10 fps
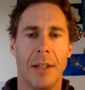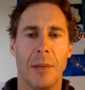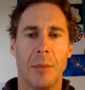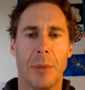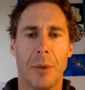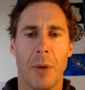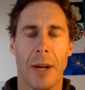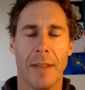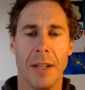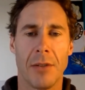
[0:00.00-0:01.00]
probably one
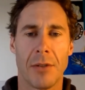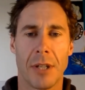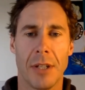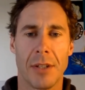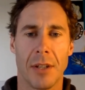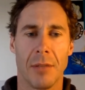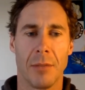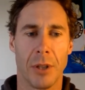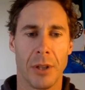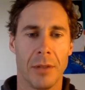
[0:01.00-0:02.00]
of the industries that
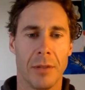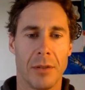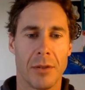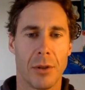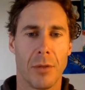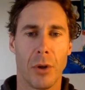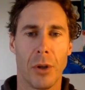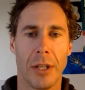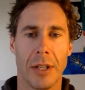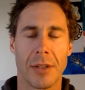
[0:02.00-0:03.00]
were sort of
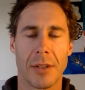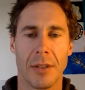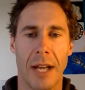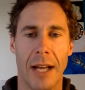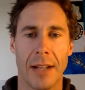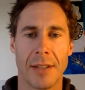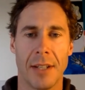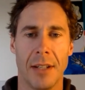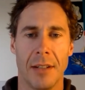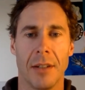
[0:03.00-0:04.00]
earliest and hardest
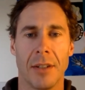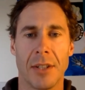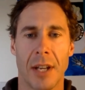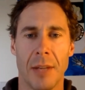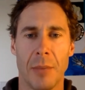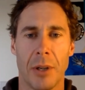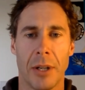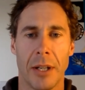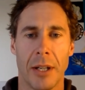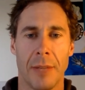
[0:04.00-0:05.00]
hit, I'd say,
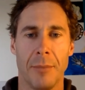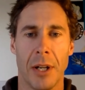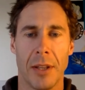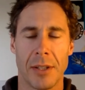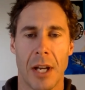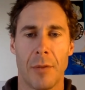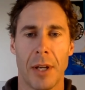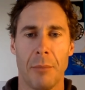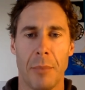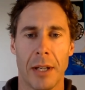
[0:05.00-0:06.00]
by, the staff
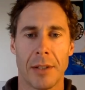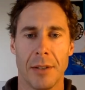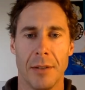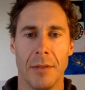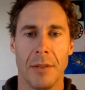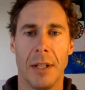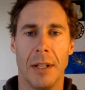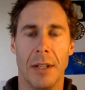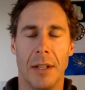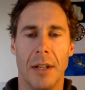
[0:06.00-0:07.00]
cutbacks and
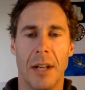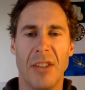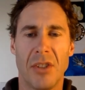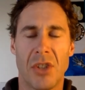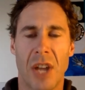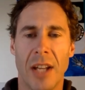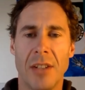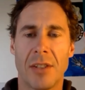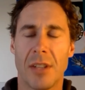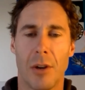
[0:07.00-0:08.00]
just
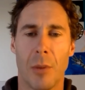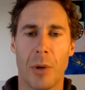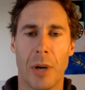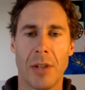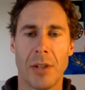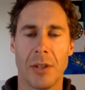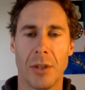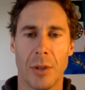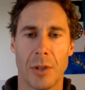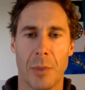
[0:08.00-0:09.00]
changes to their operation
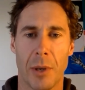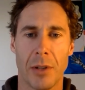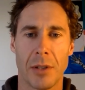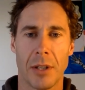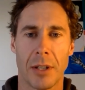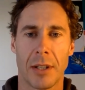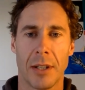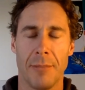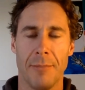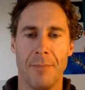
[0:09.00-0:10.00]
too, I suppose. Like, going